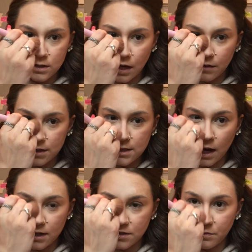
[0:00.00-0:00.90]
Down the
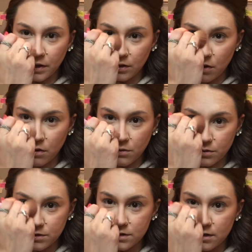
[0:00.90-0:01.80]
sides of my
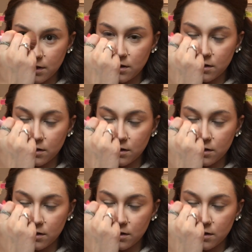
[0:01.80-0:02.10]
nose.